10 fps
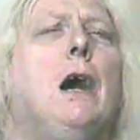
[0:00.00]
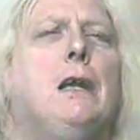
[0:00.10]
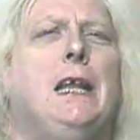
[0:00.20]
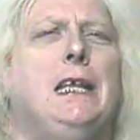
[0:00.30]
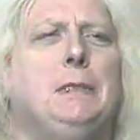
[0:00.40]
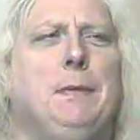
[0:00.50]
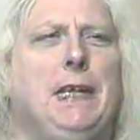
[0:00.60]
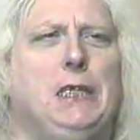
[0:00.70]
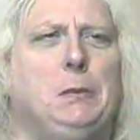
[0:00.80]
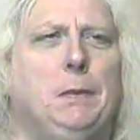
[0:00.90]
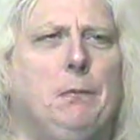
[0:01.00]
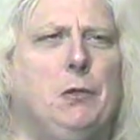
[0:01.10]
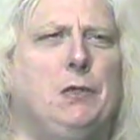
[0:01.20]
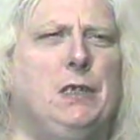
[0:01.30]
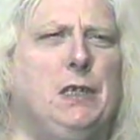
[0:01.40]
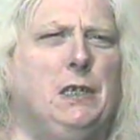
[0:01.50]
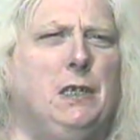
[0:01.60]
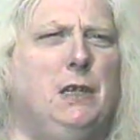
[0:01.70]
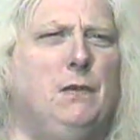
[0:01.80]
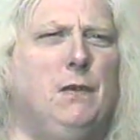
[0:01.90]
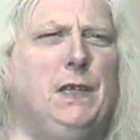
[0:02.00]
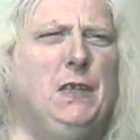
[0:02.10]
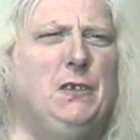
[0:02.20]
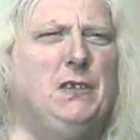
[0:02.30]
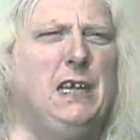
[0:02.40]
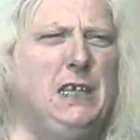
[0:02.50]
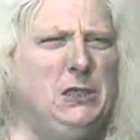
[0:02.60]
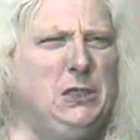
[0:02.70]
a case management person from the other side.